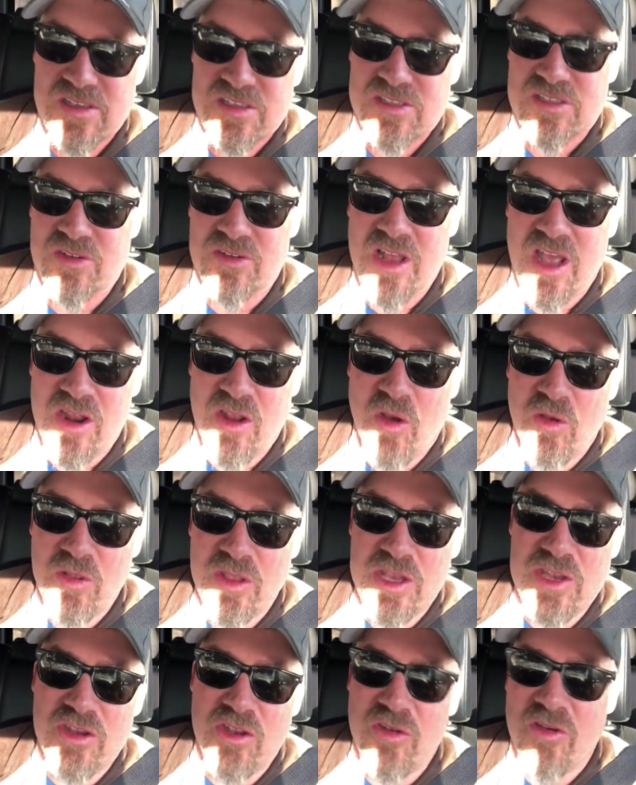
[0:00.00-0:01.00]
So not
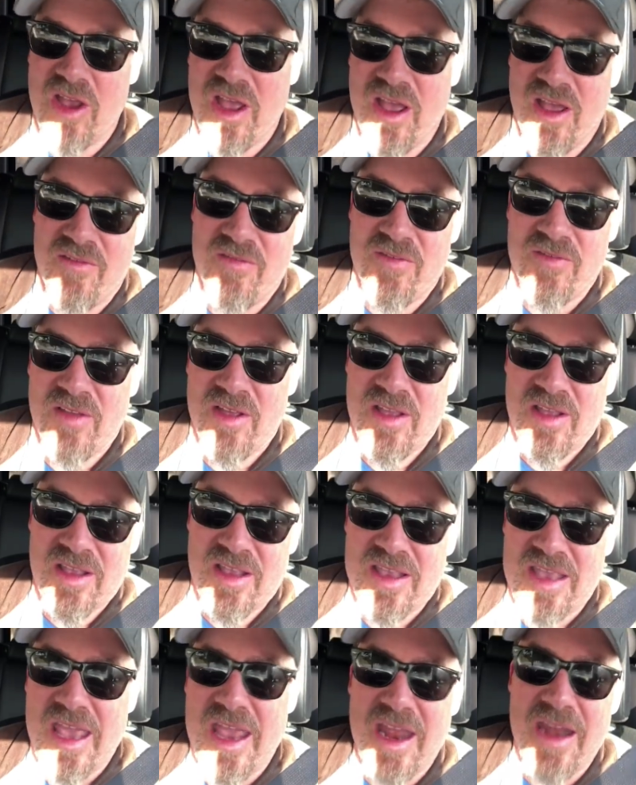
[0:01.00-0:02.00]
only do you have
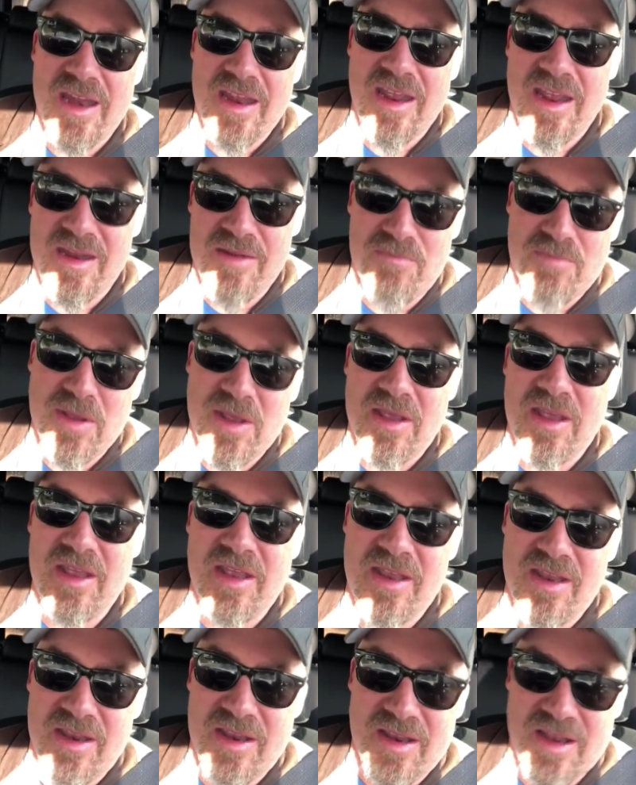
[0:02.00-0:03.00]
can not it
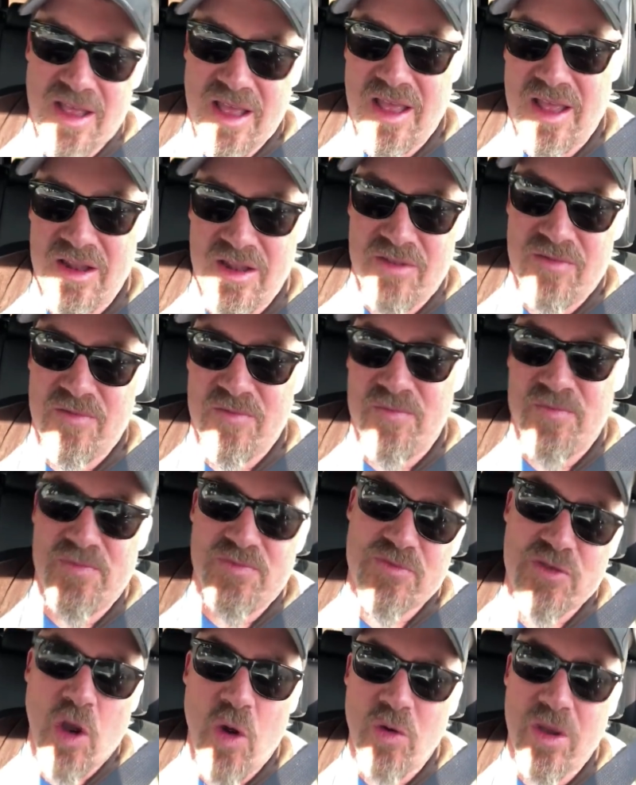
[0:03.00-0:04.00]
be uh,
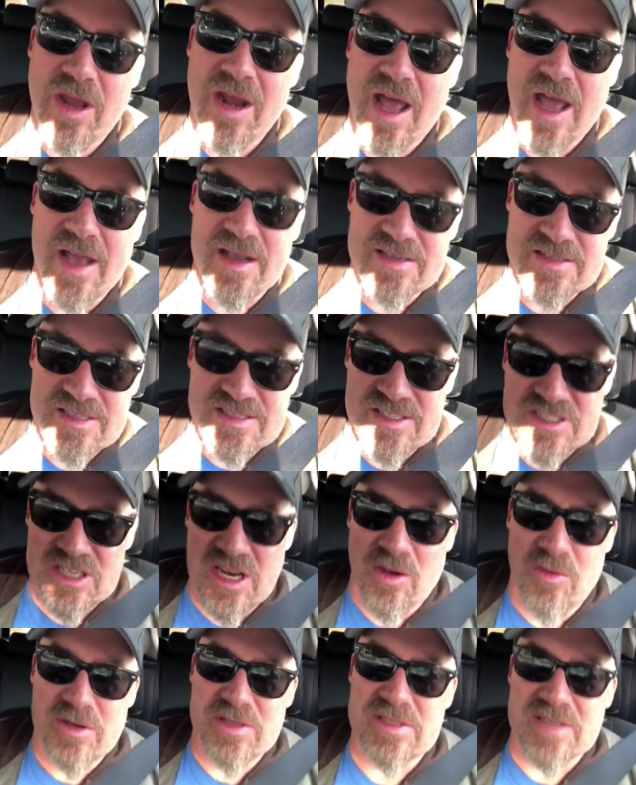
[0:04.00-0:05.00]
tokenized,
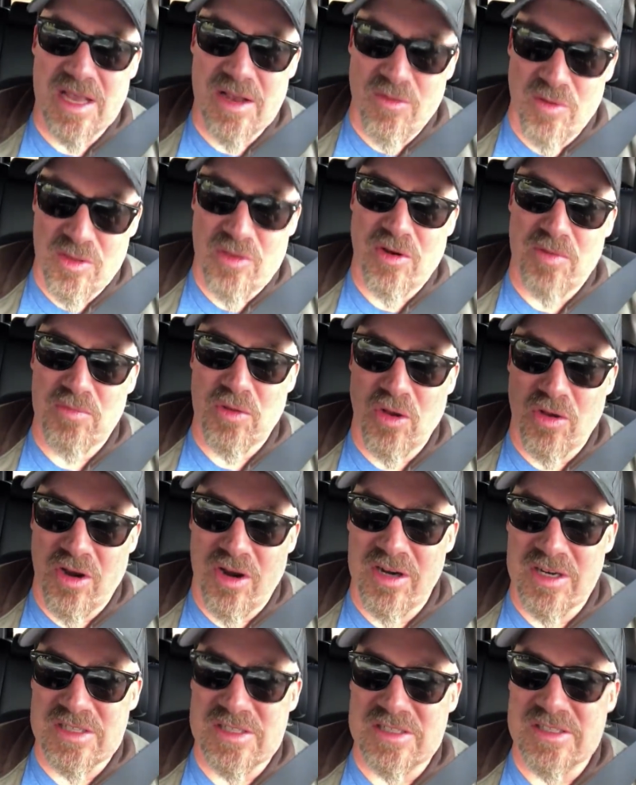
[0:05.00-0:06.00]
shall we say, with
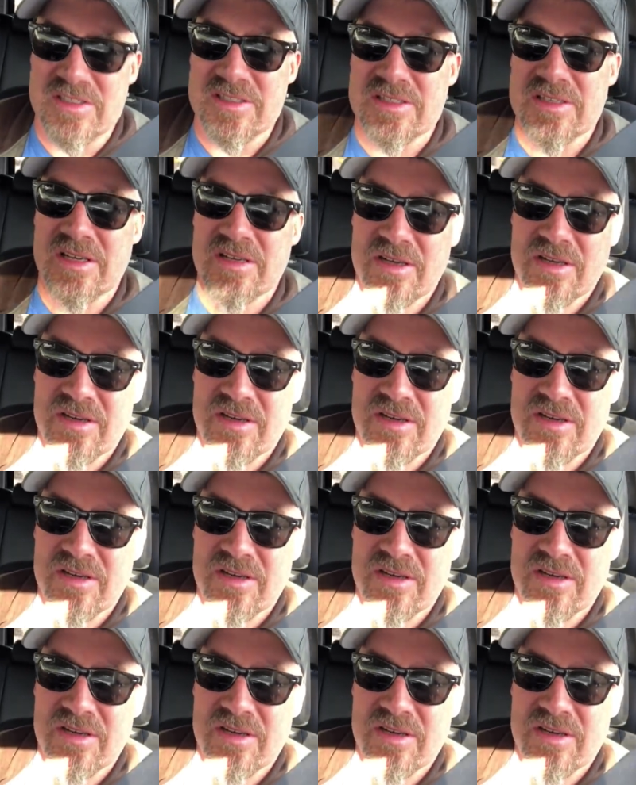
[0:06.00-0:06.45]
cryptocurrencies